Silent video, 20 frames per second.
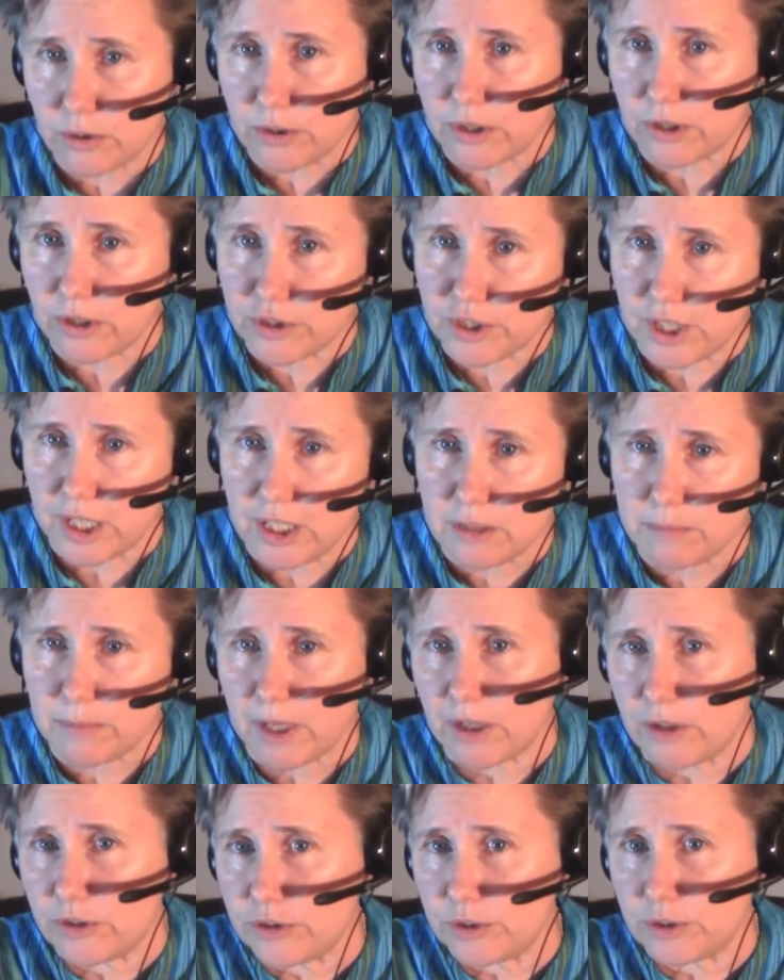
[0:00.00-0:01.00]
there are change
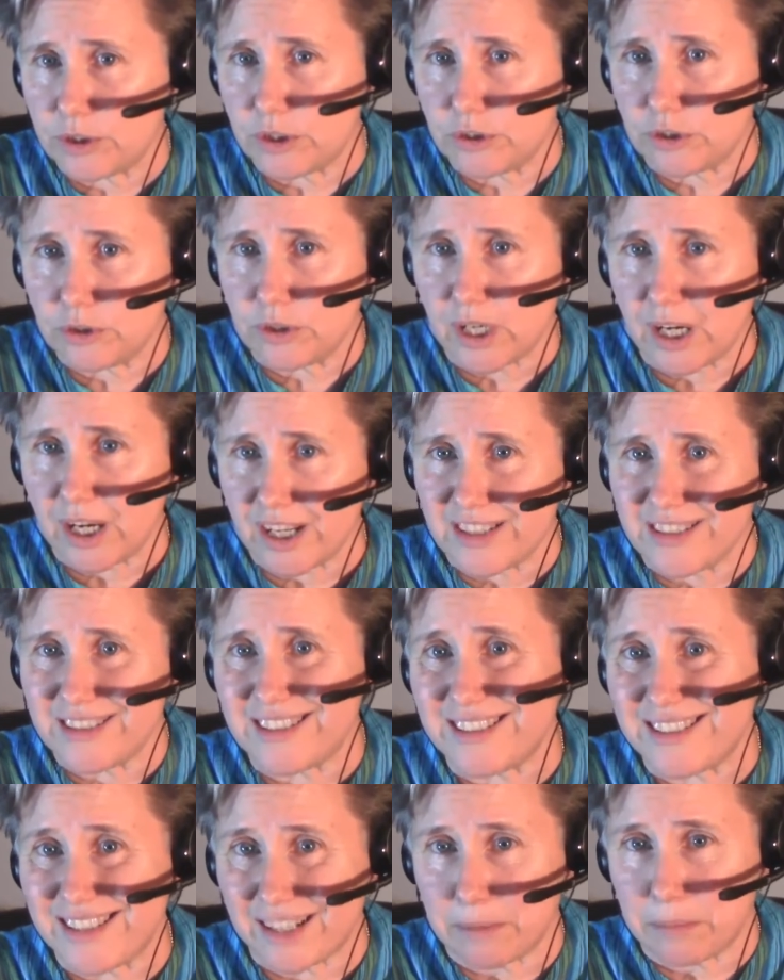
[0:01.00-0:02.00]
patterns you can do to
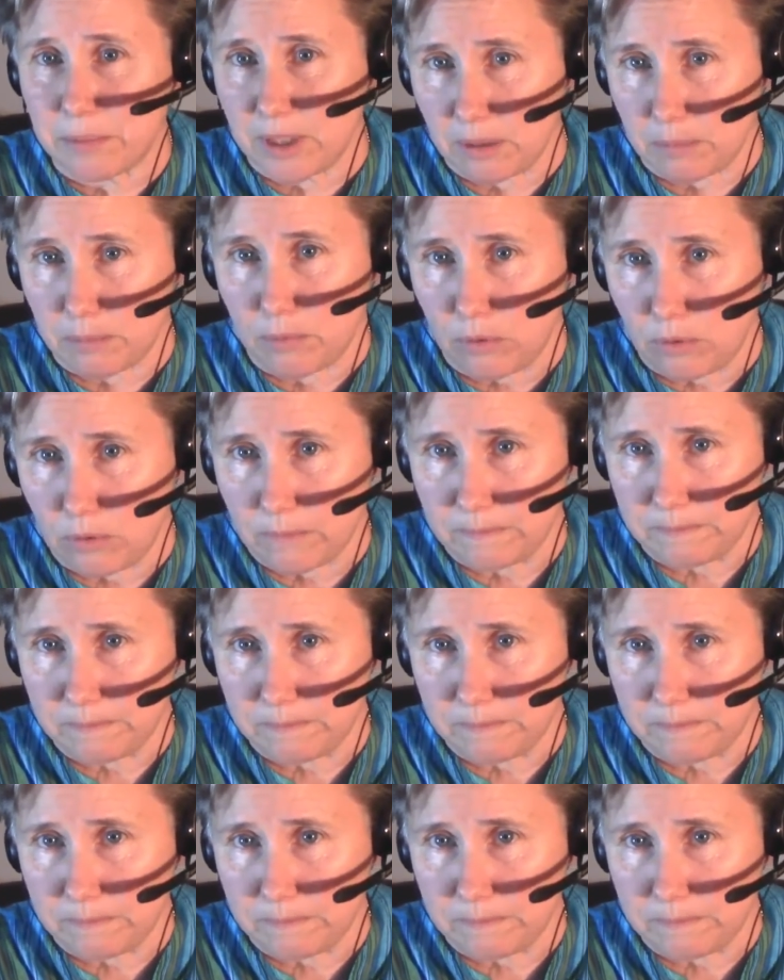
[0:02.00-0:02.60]
unstick people.